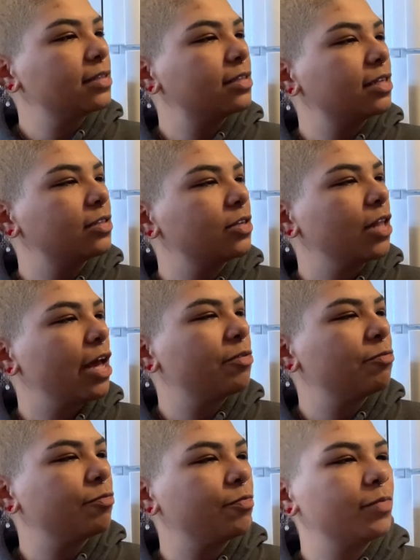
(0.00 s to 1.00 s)
because they're like
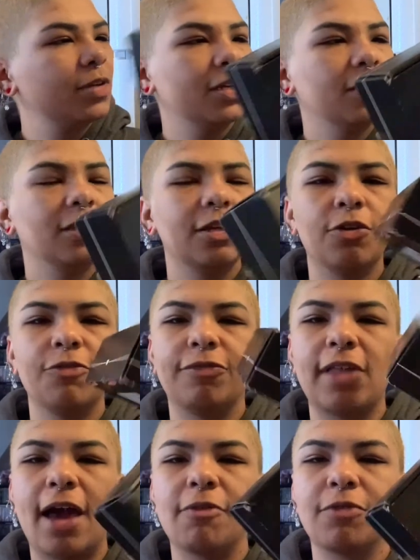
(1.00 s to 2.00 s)
little
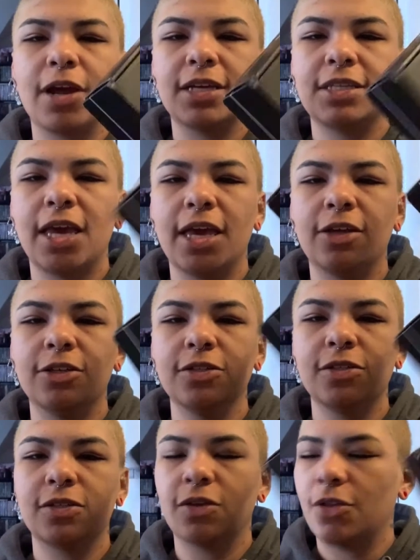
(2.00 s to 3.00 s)
flat rectangles,
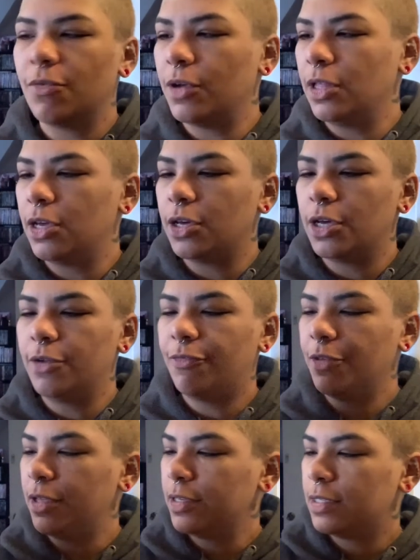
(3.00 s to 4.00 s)
so they're really good for
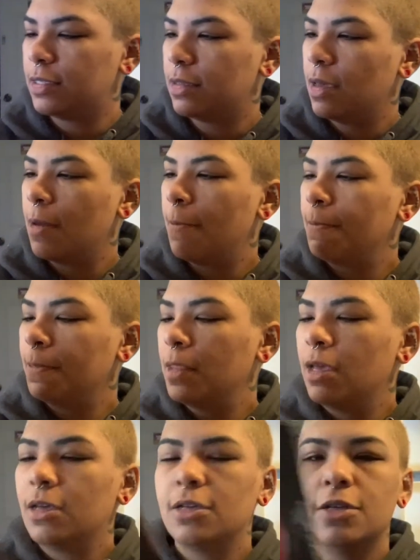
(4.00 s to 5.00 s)
this.
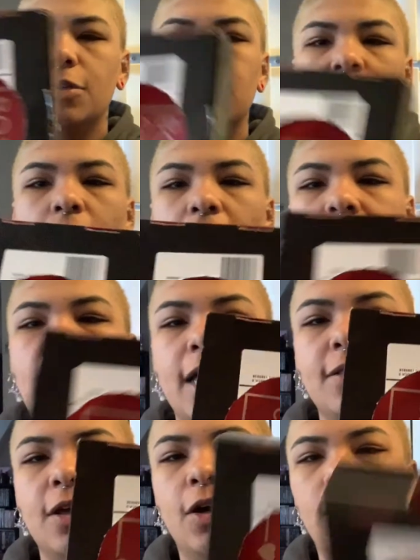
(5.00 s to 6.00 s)
So I cut
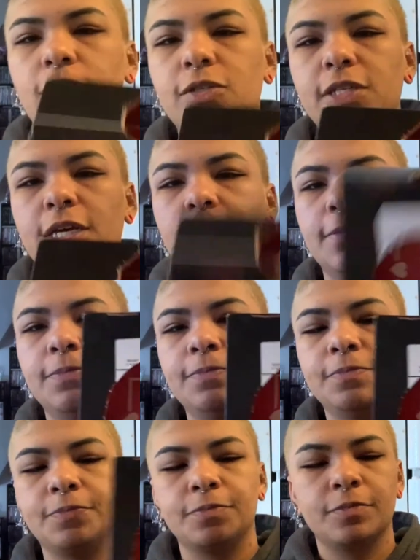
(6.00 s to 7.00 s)
the holes in.
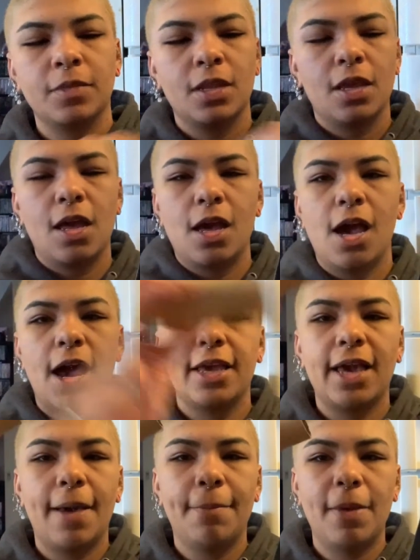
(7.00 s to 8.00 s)
I
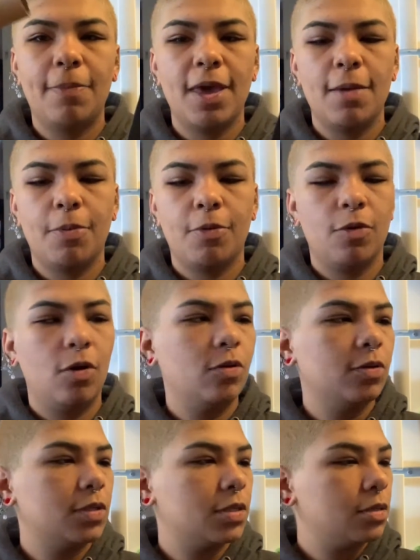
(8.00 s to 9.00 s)
got my paper
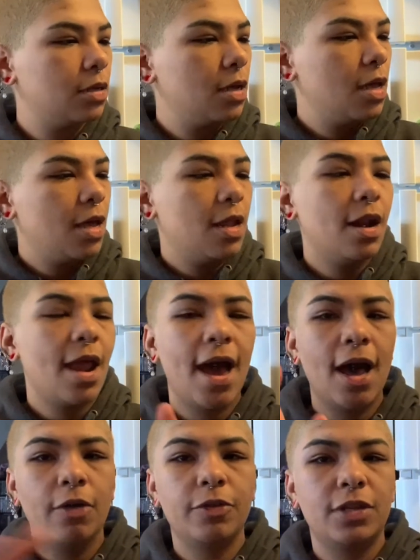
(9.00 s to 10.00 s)
rolls.
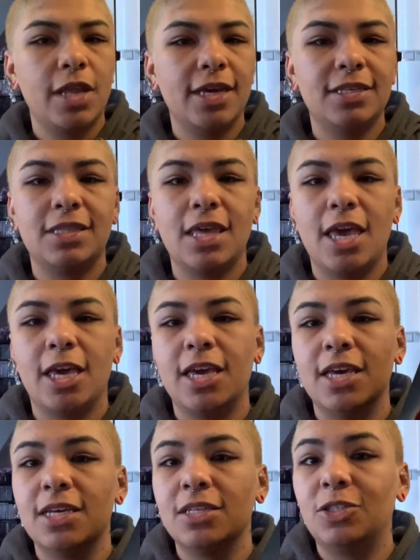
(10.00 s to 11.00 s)
Now the next thing
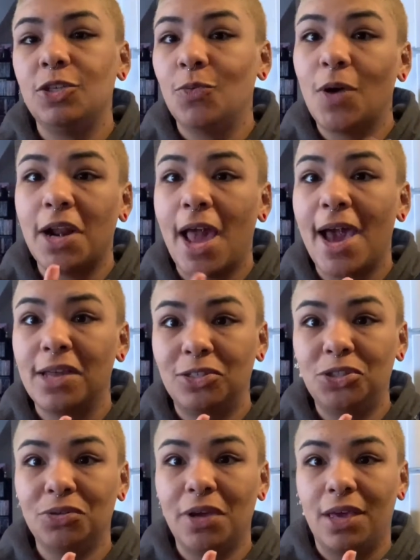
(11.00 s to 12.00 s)
is you want to add
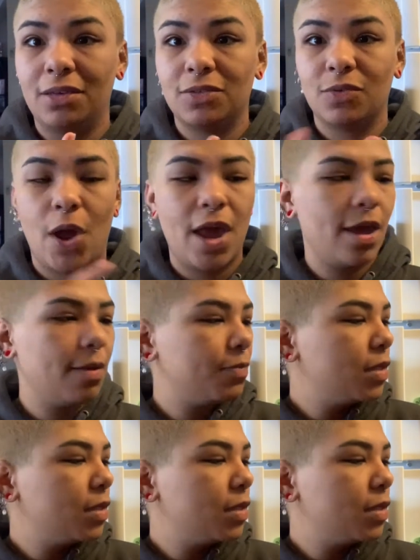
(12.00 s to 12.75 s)
strings, right?